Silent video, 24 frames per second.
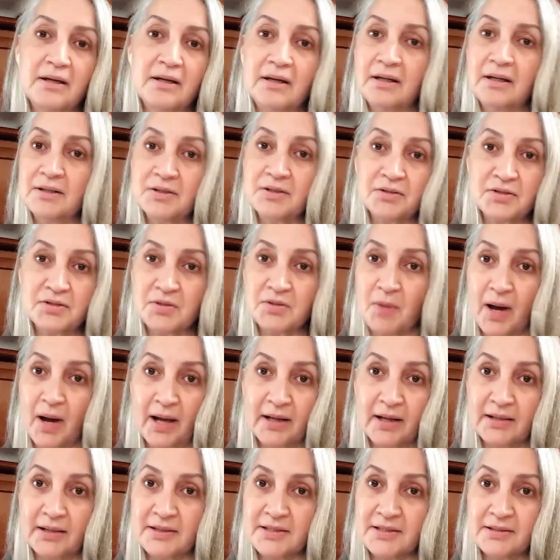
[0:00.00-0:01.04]

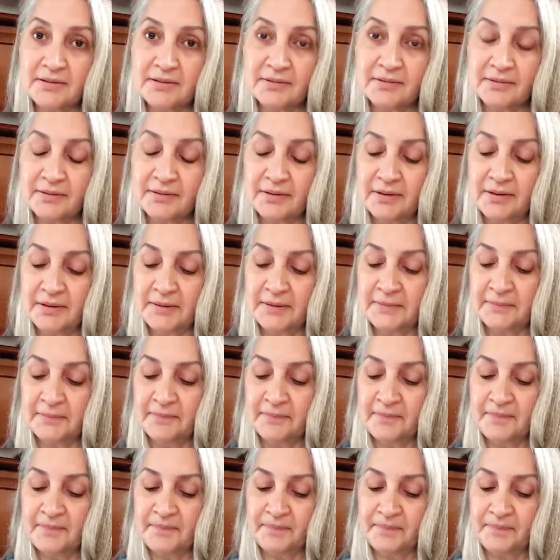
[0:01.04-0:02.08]
intertwined,
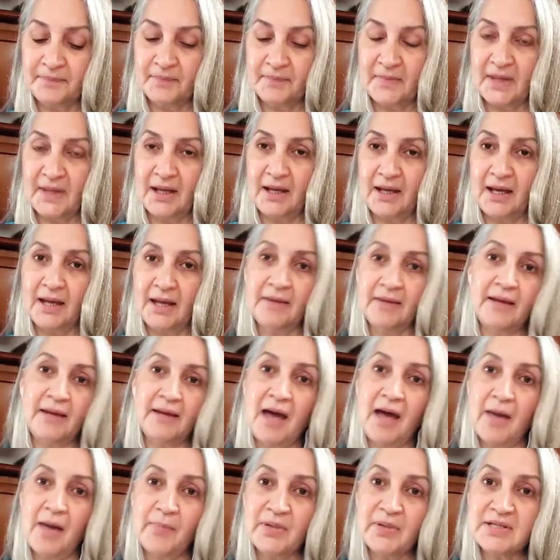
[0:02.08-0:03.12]
and they
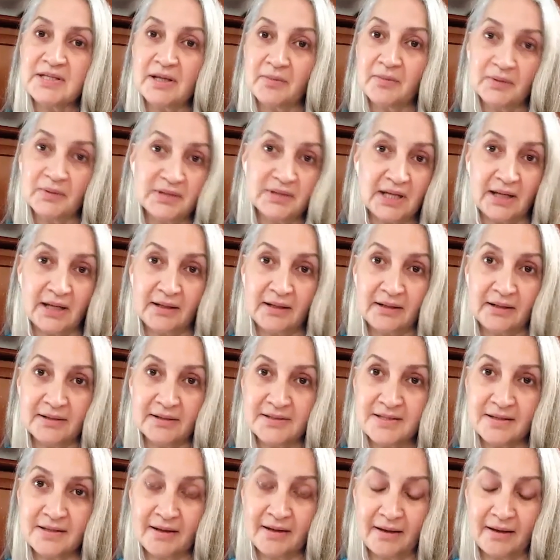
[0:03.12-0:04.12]
happen simultaneously.